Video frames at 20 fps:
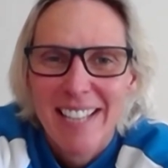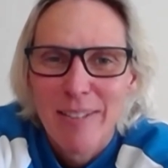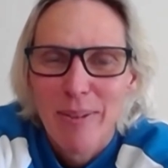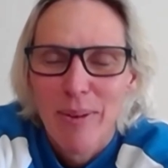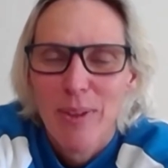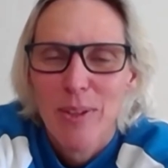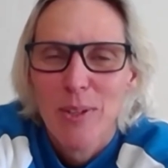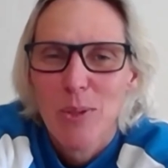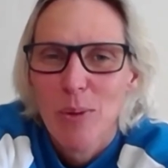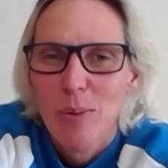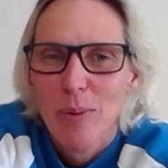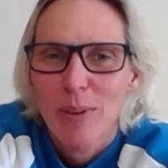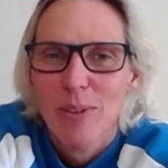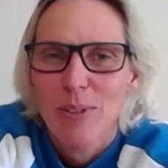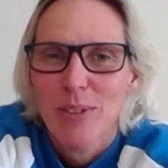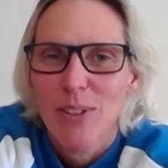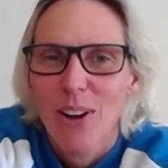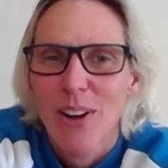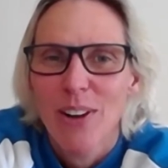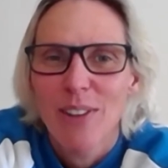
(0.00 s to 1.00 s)
to when the swimming
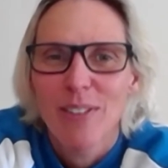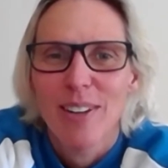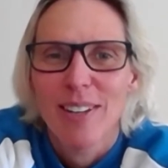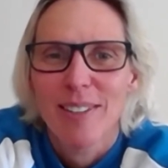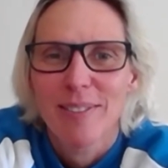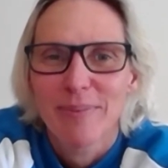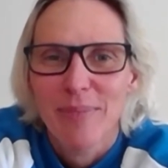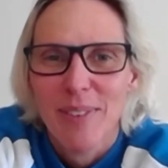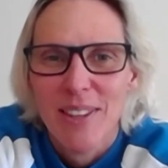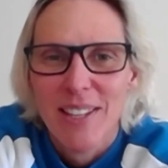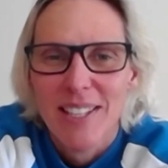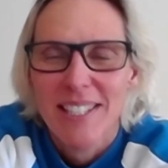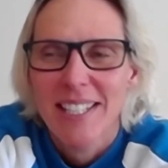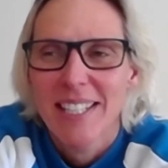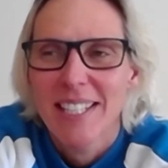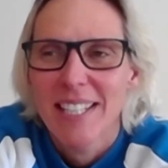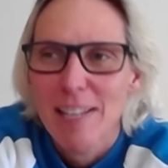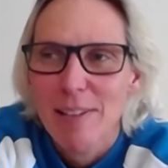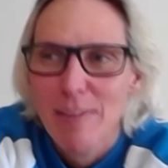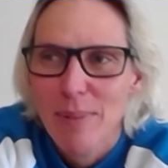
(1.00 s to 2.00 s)
was over, when the
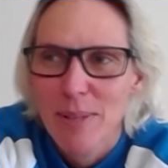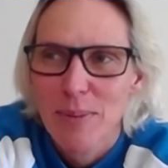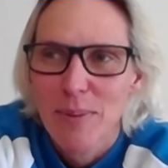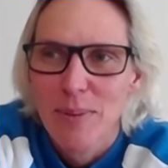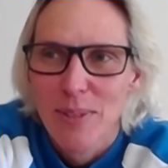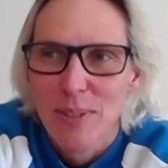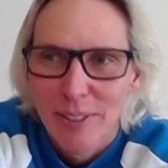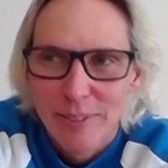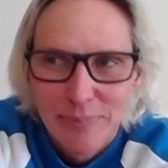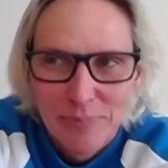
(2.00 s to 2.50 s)
Sydney Olympics was on.